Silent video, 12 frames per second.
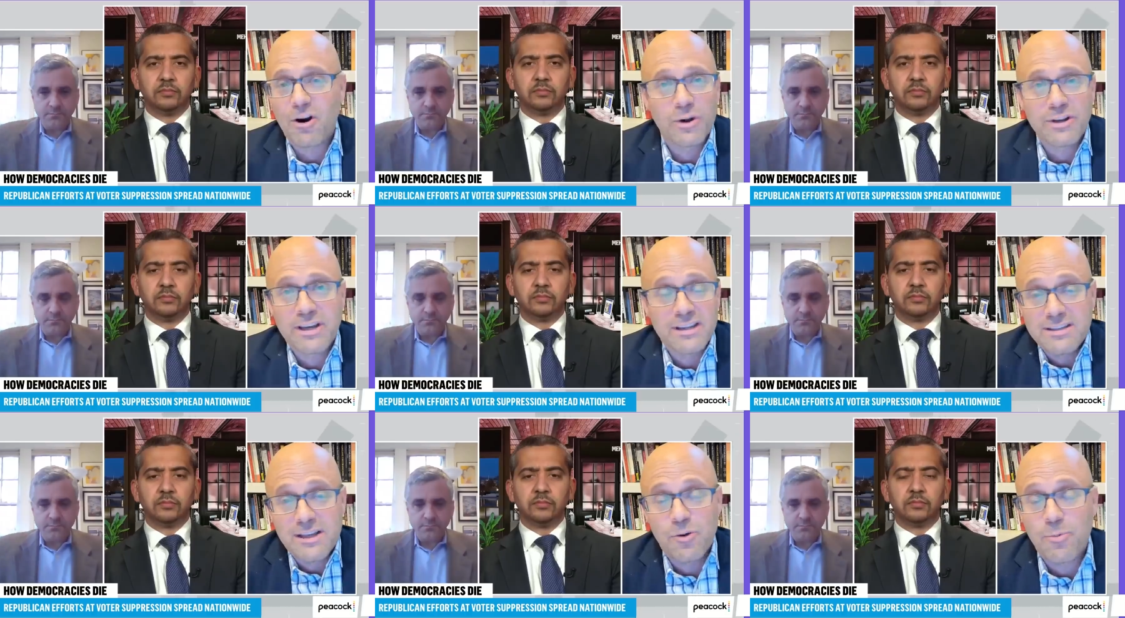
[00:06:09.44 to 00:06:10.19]
Speaker 1: going to
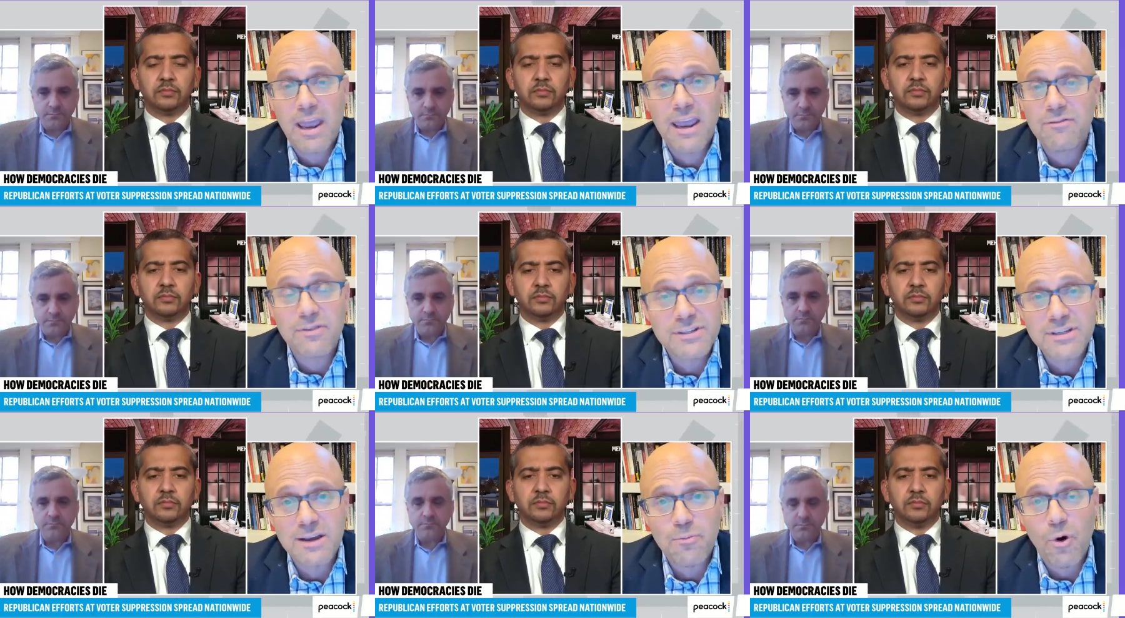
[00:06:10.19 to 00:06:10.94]
continue
Speaker 2: to behave the
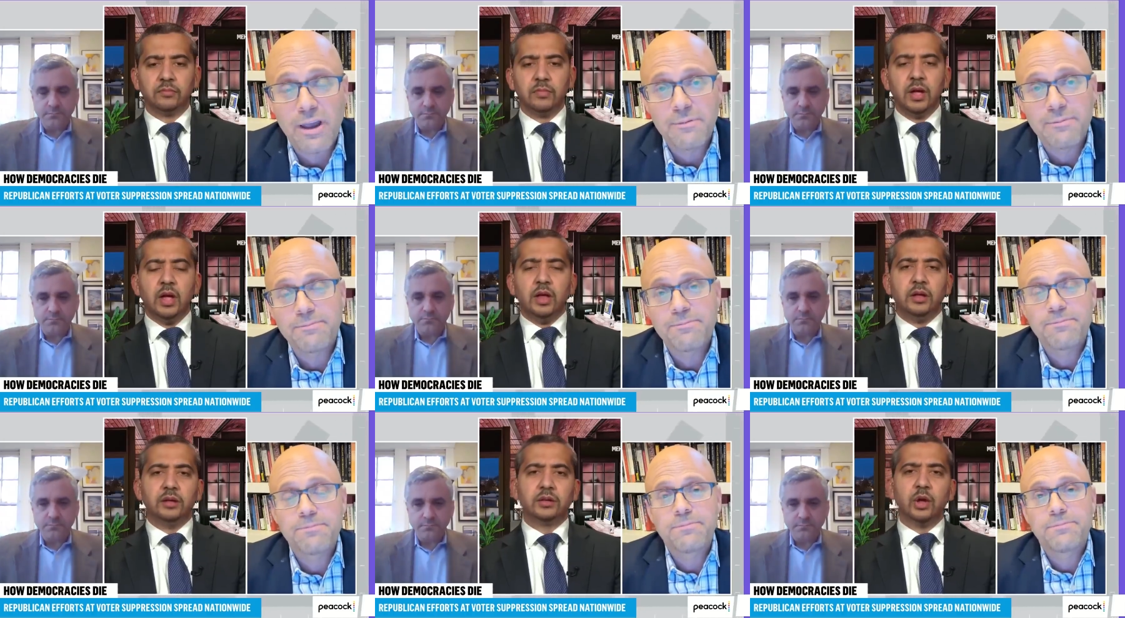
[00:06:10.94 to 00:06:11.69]
same way.
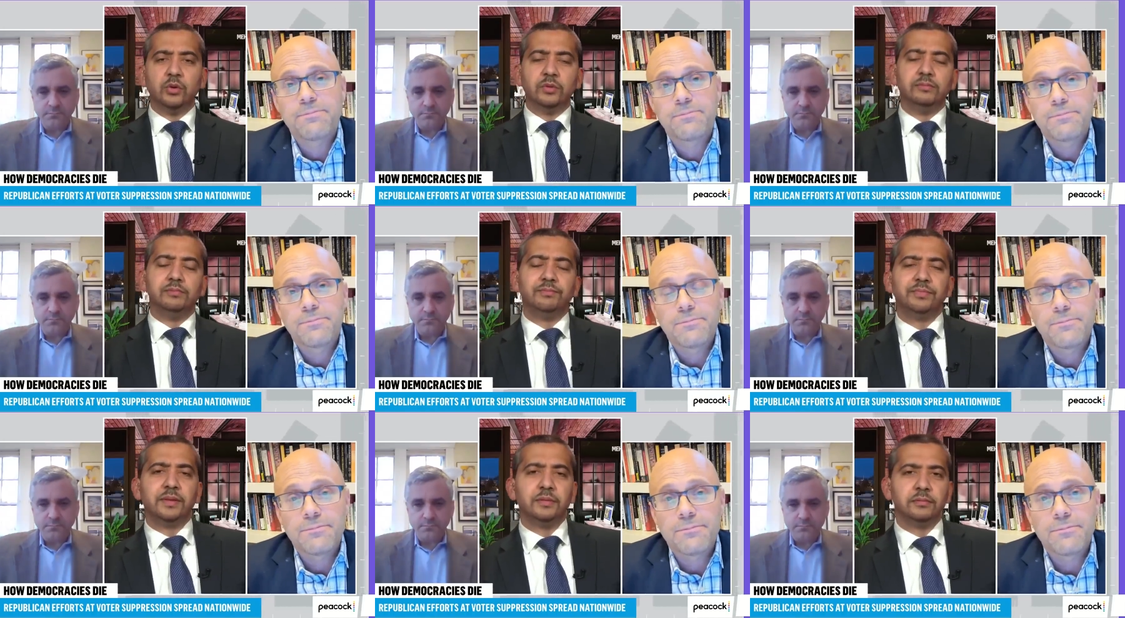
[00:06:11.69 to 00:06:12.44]
So,
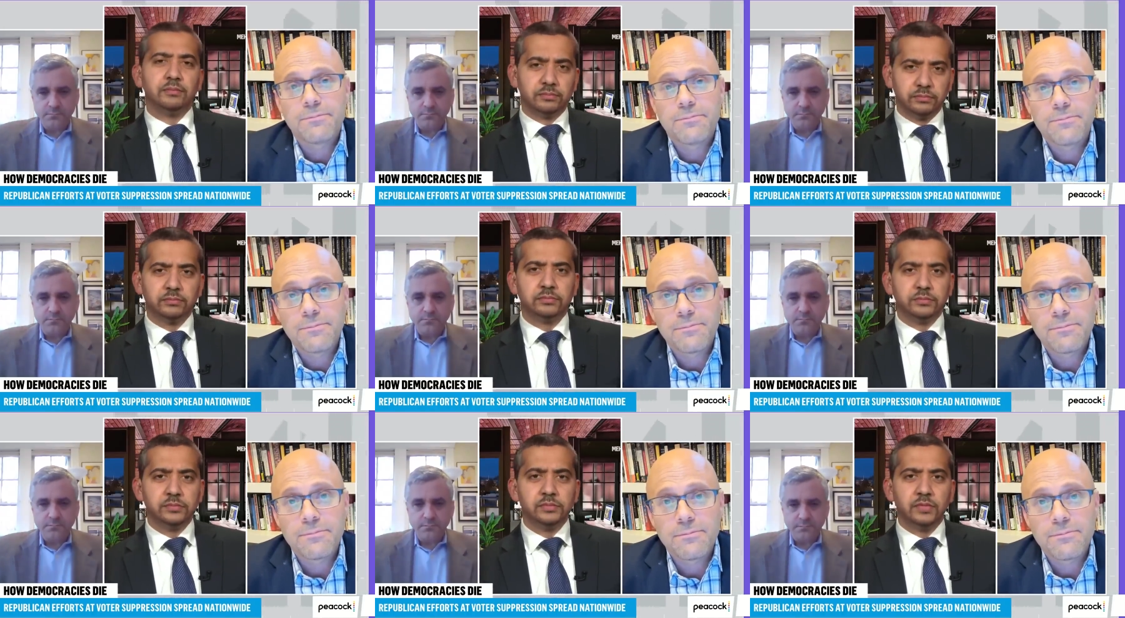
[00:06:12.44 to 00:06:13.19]

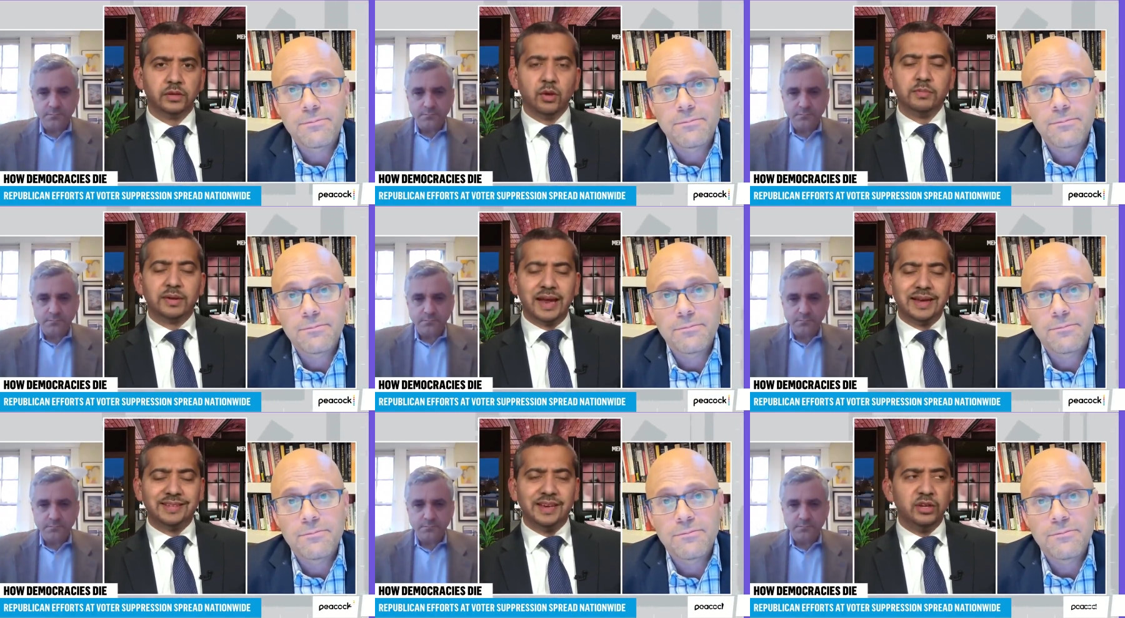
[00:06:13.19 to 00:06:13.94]
so I'm
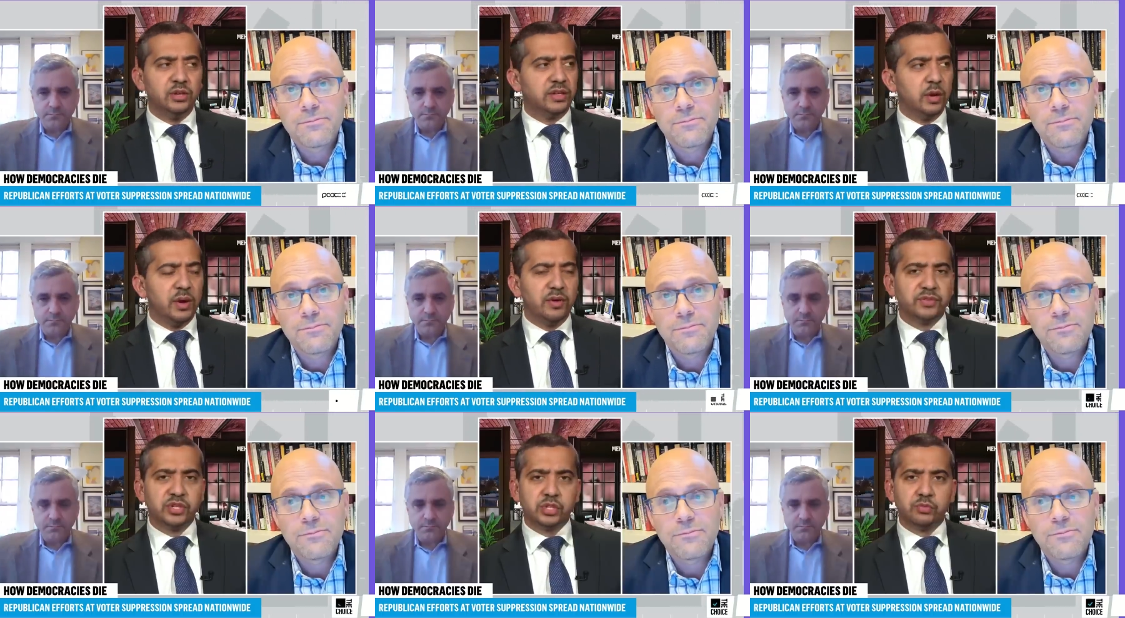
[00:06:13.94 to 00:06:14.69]
glad to hear you say we
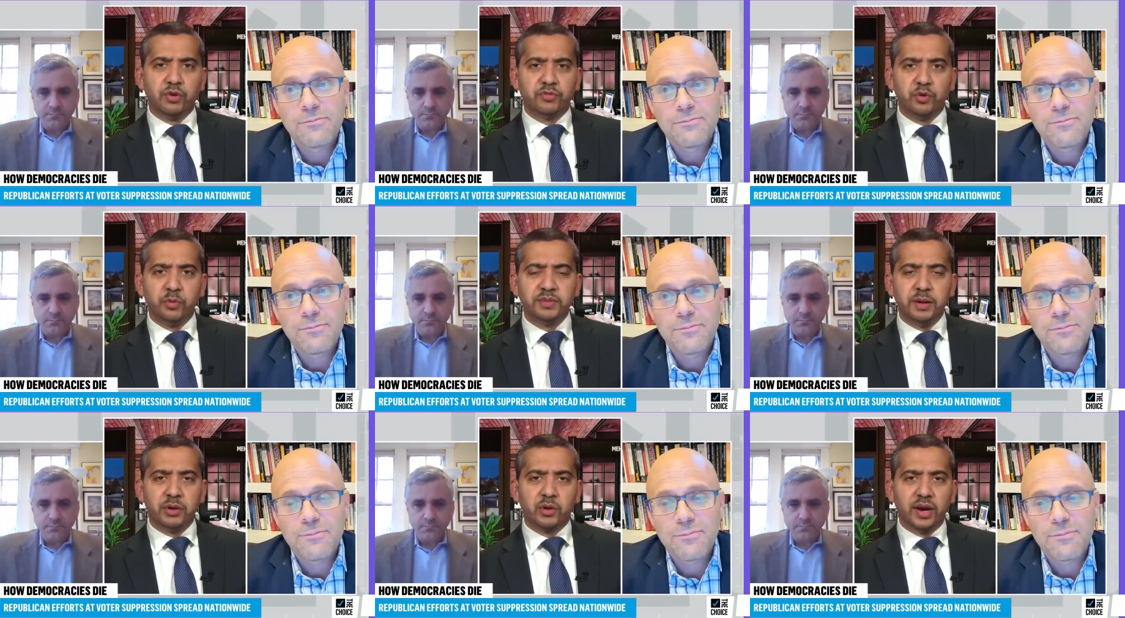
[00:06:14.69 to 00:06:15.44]
have to reform
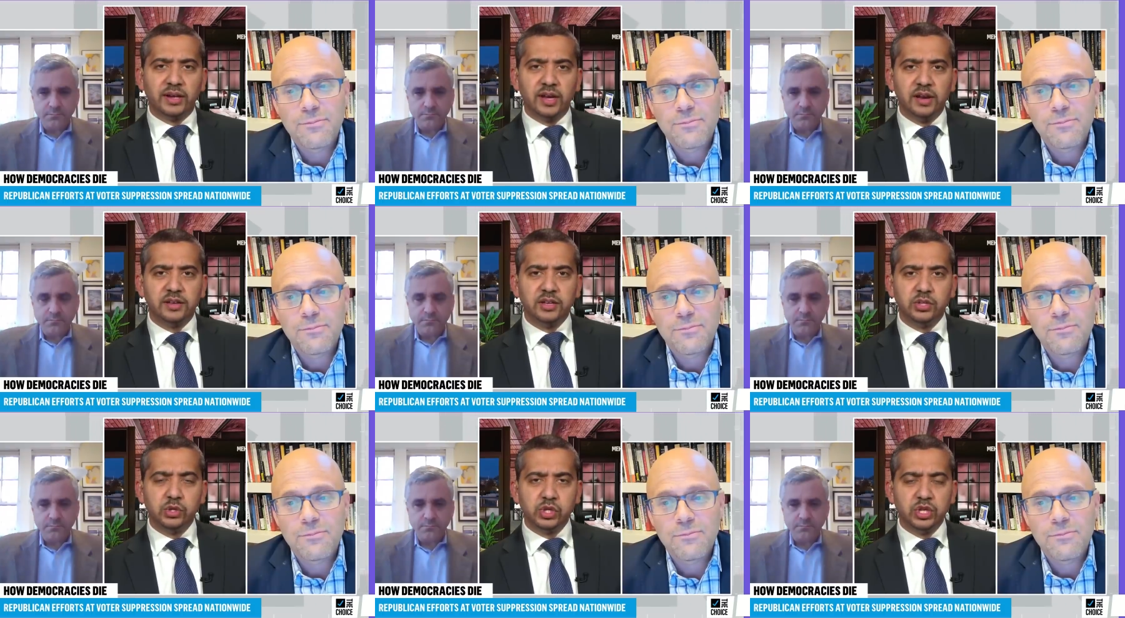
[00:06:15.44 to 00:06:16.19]
democratic
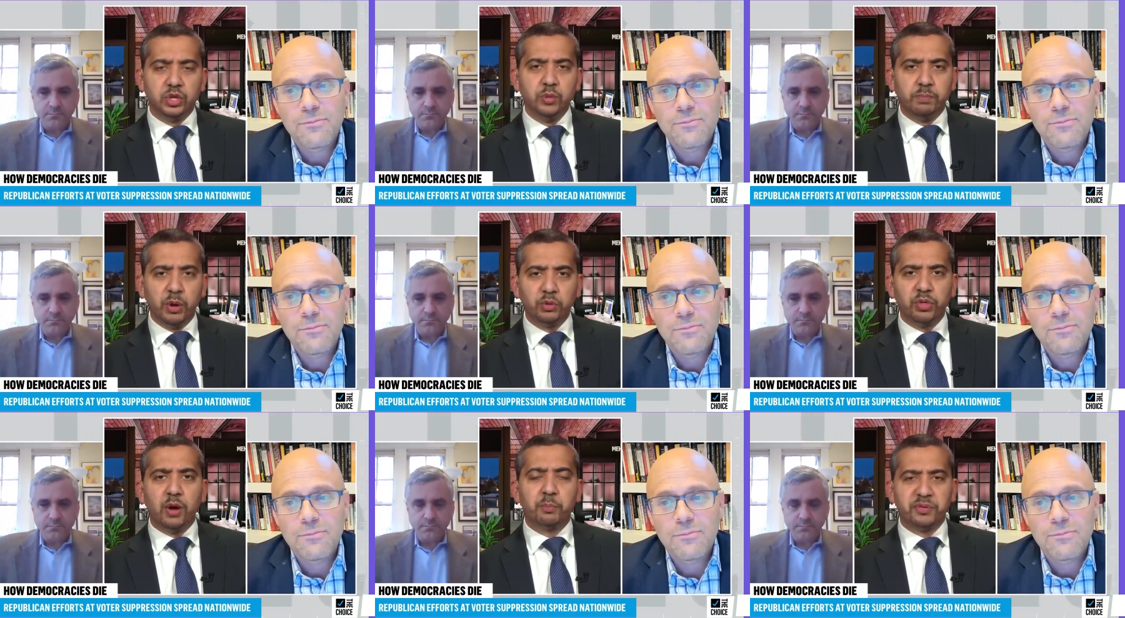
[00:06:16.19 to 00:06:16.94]
institutions. You
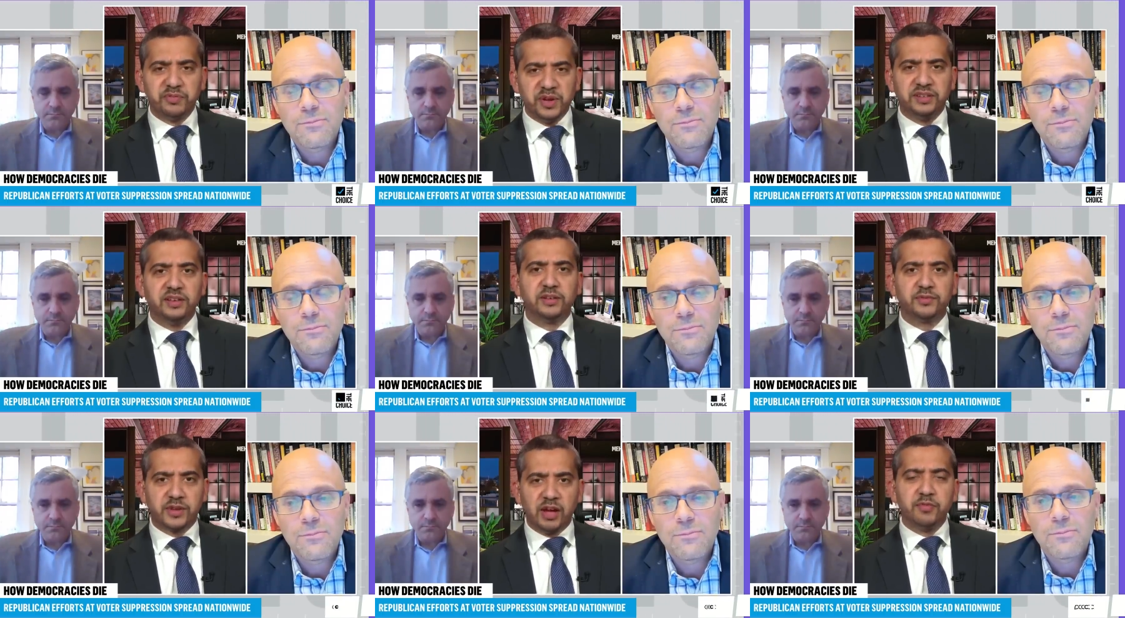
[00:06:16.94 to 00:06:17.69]
both are
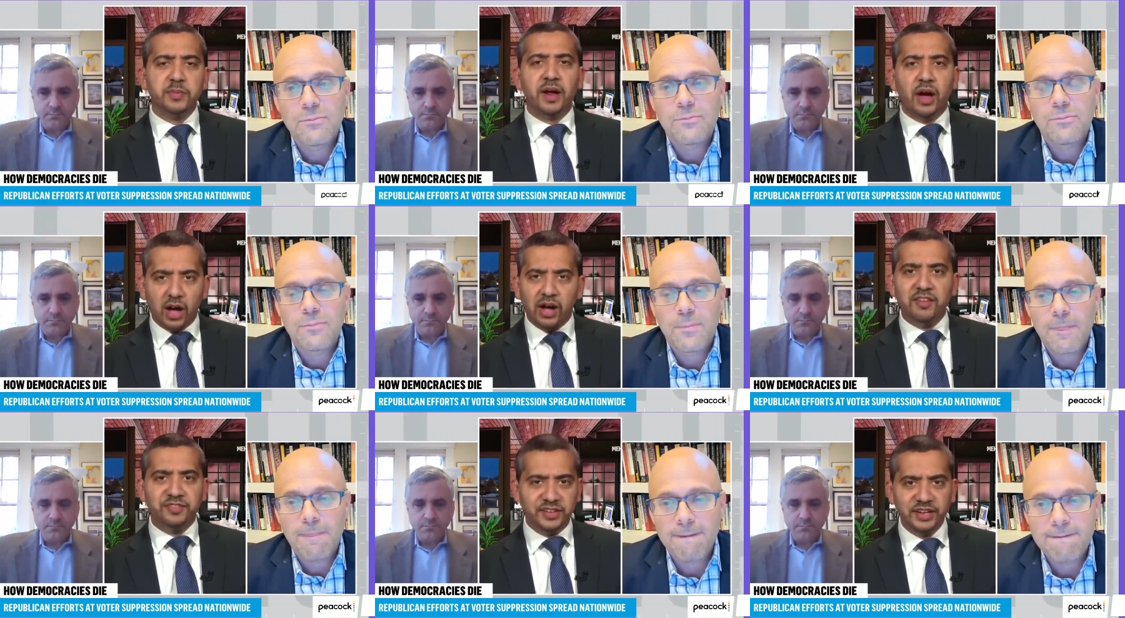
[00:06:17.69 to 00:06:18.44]
professors of government at
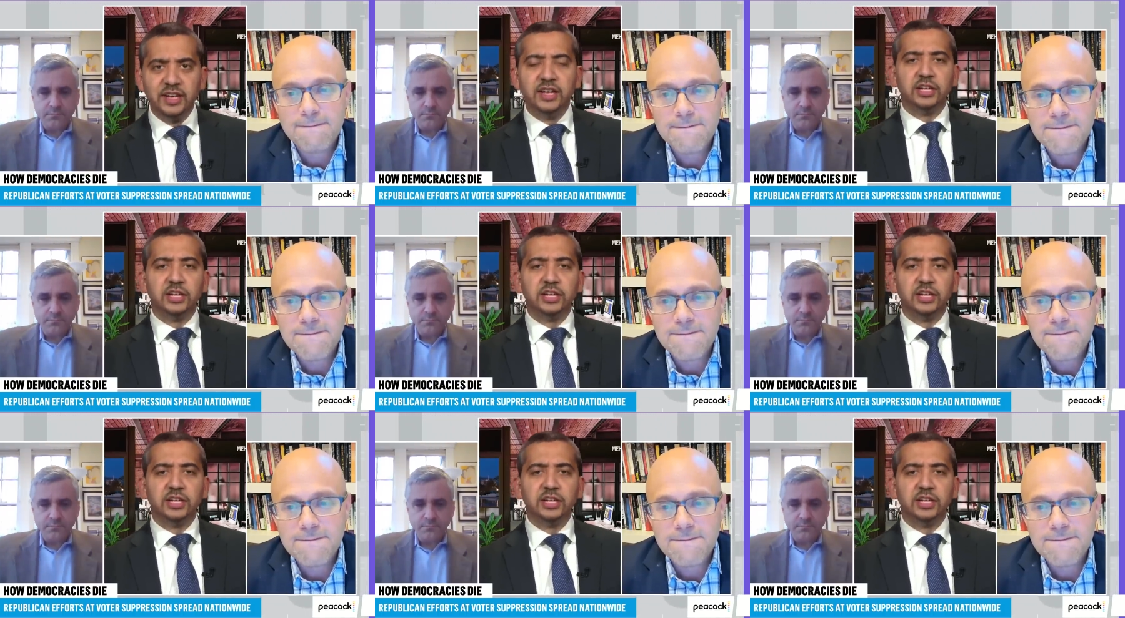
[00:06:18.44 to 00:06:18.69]
Harvard.